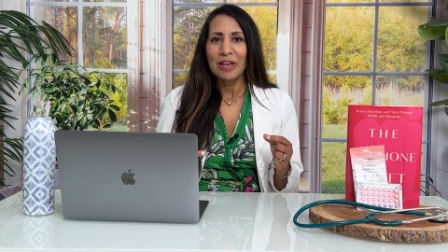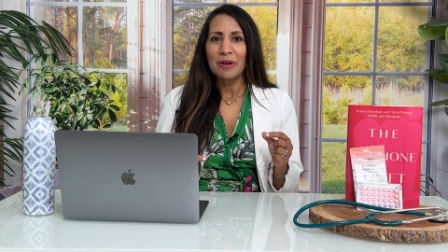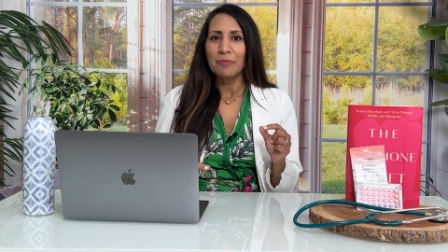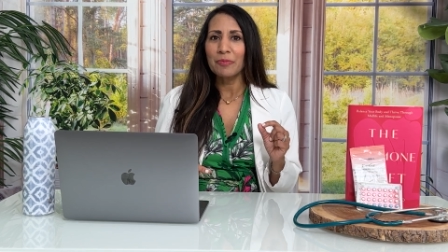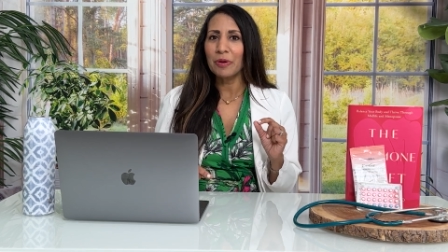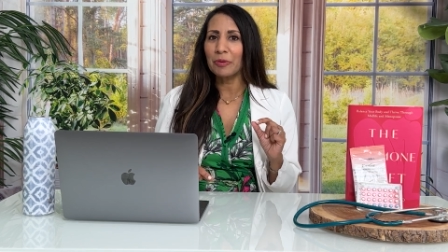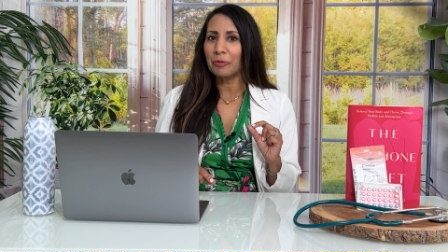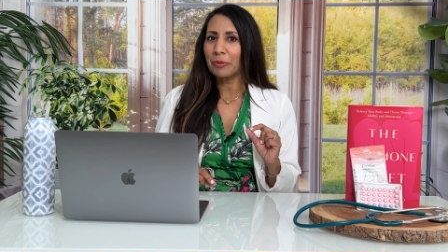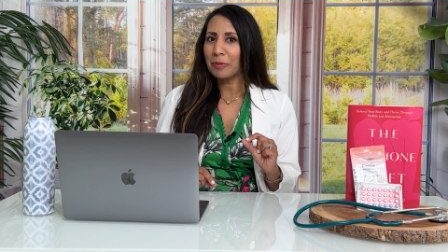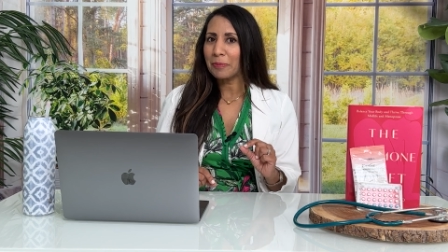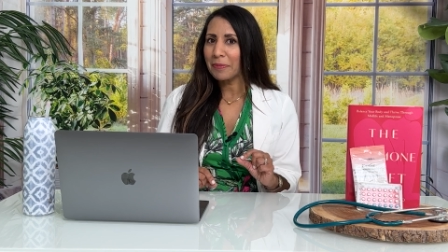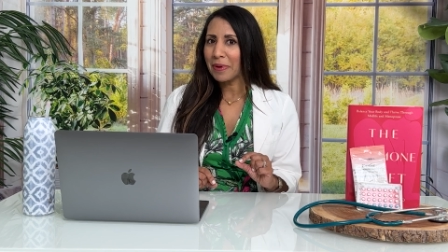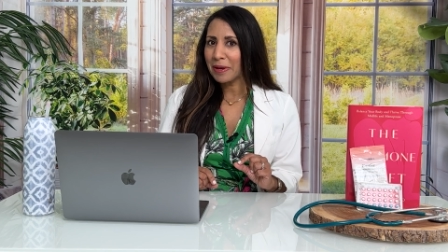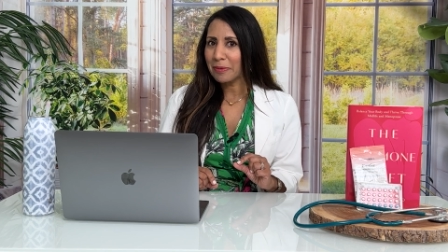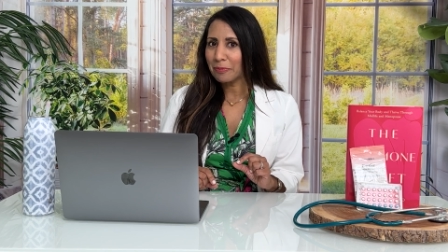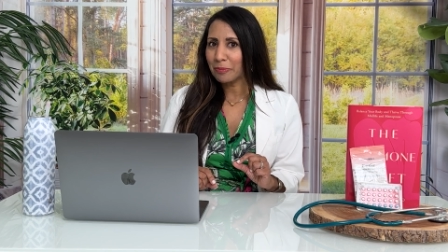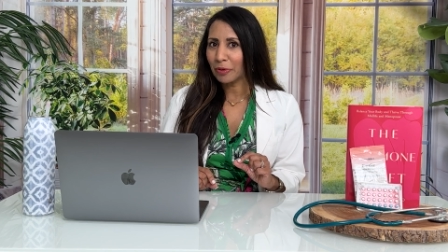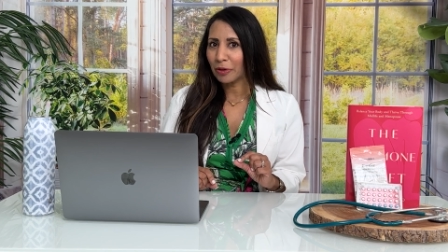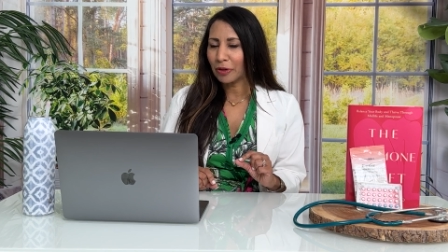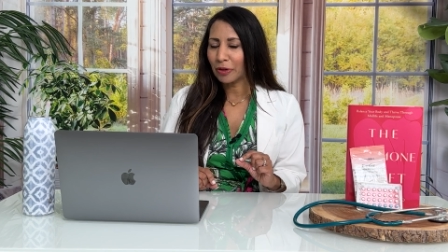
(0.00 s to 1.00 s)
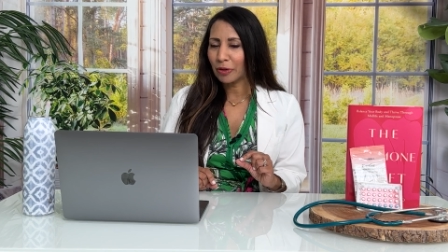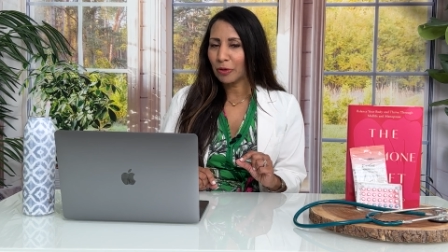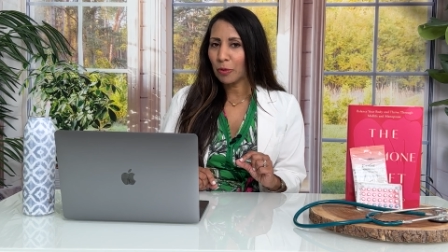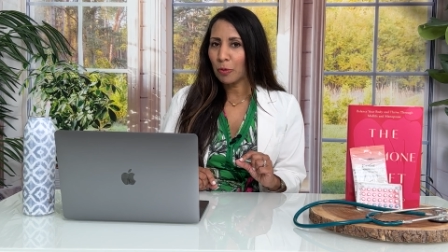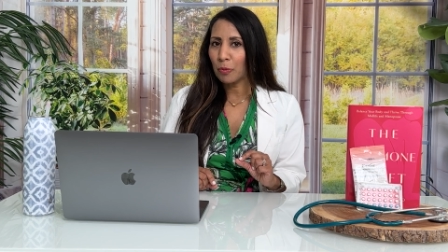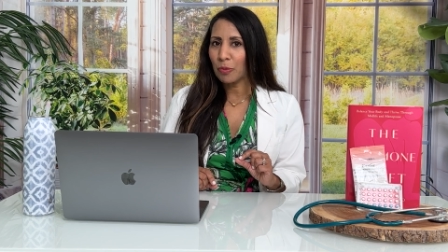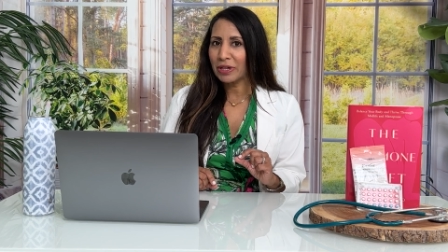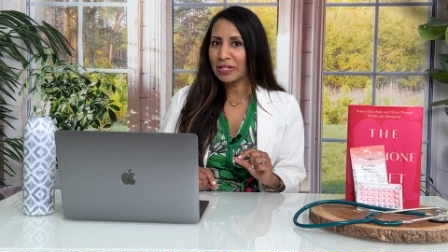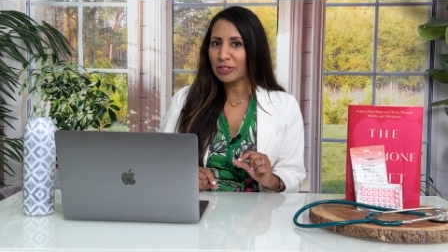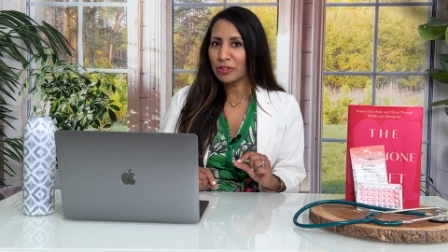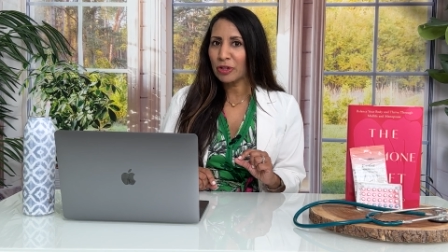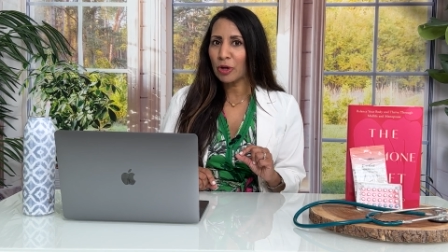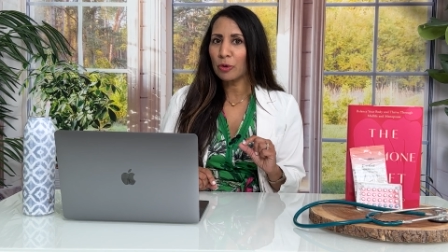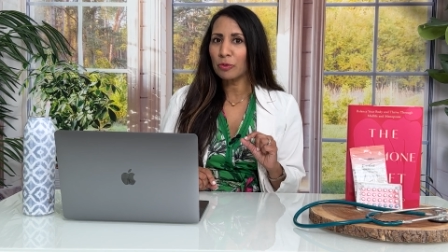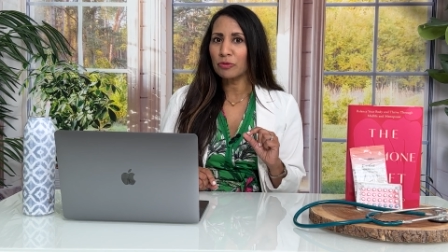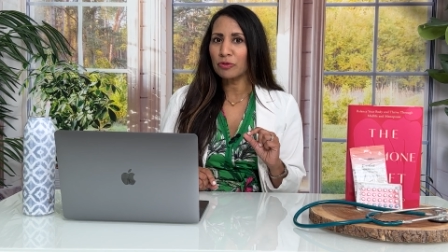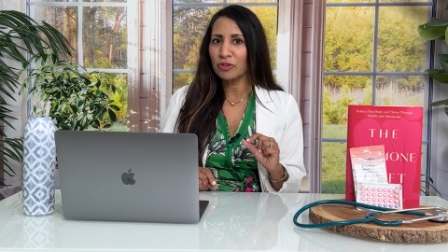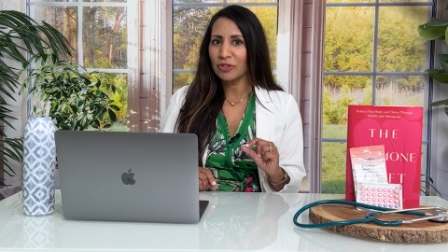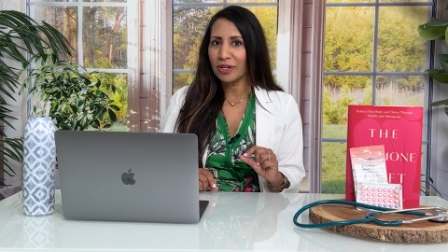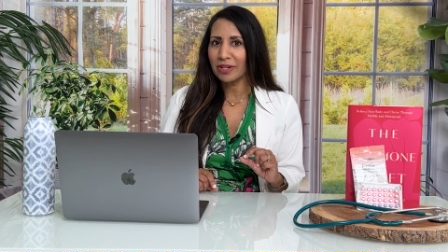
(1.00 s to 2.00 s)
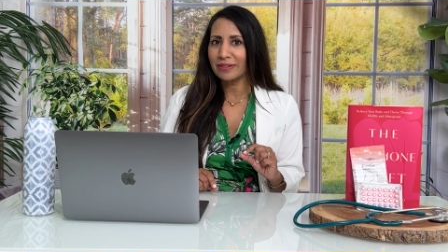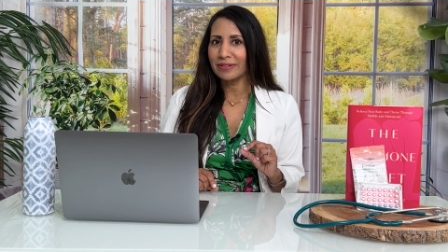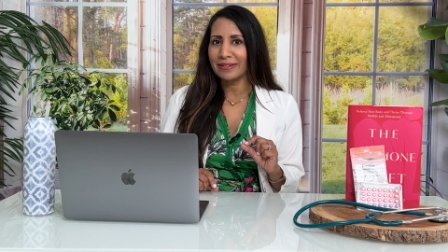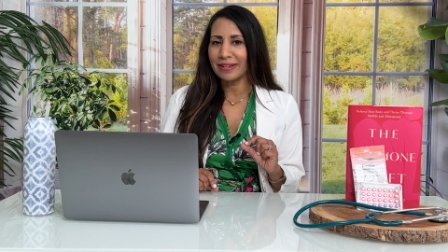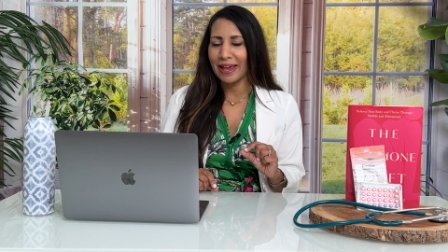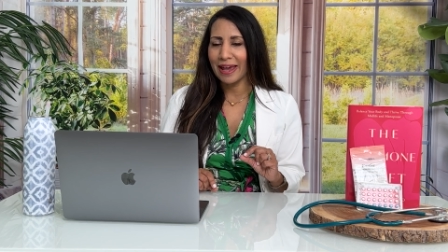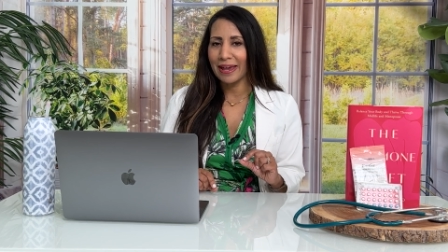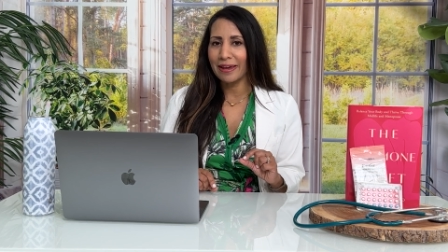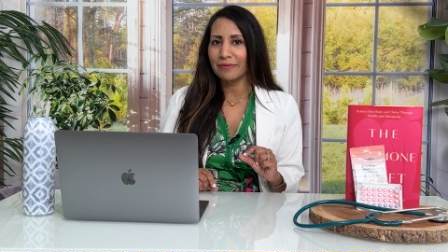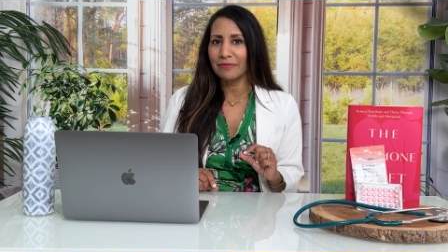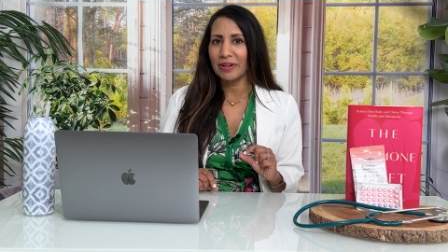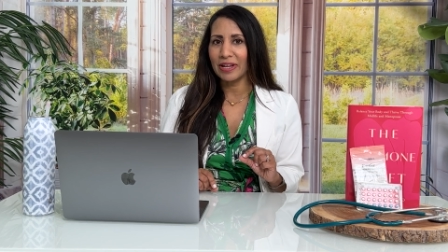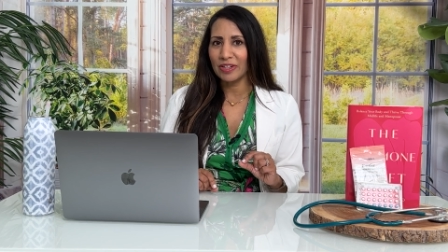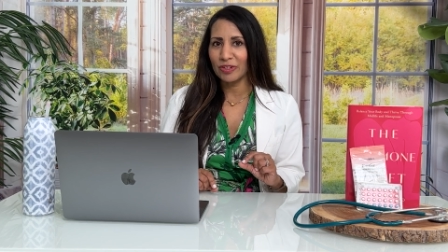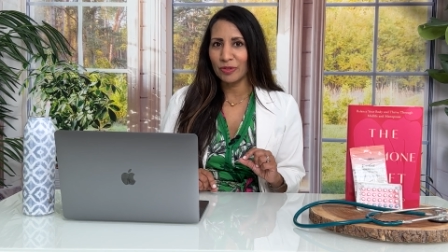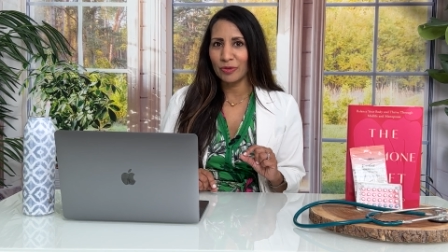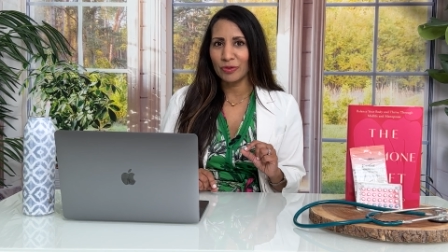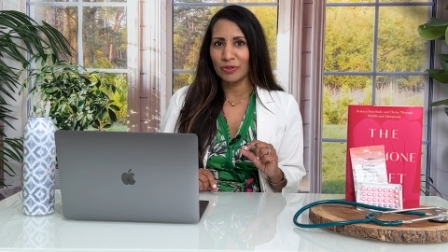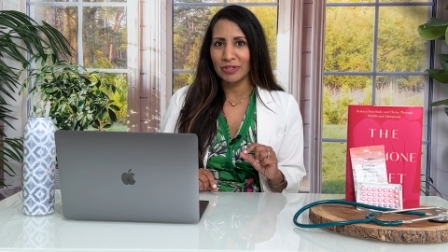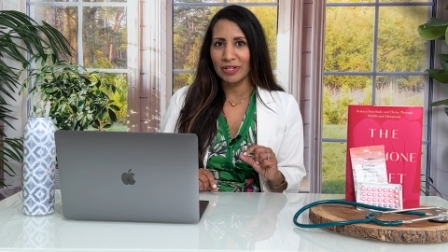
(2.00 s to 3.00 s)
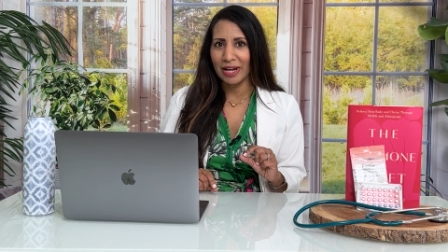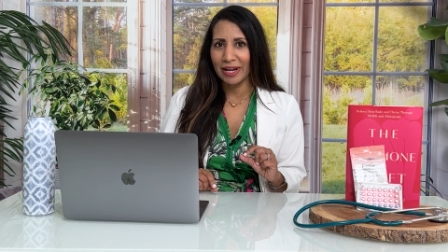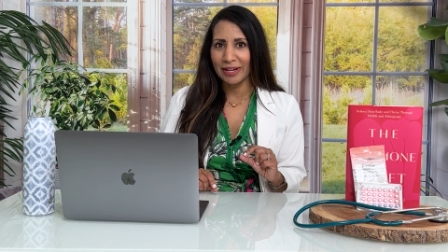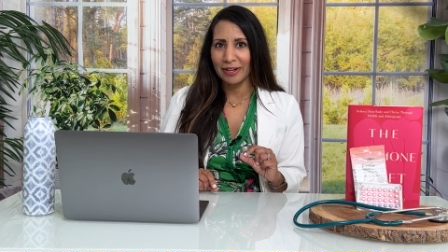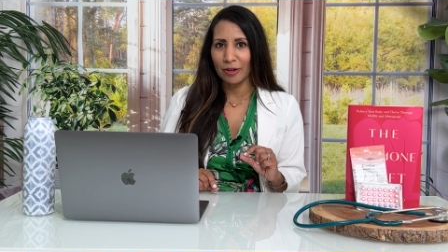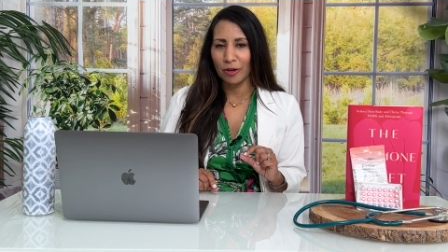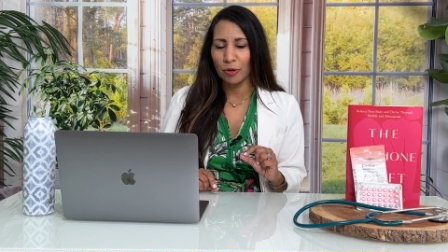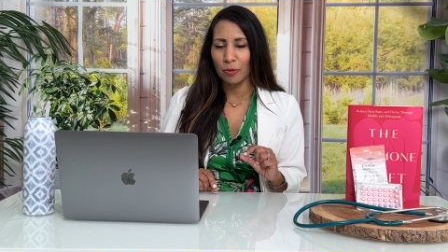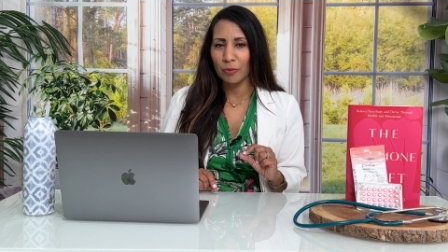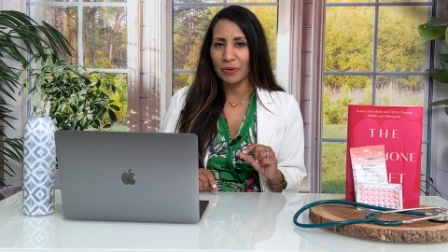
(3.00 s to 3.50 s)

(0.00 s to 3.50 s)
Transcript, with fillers: But remember, we don't just have estradiol,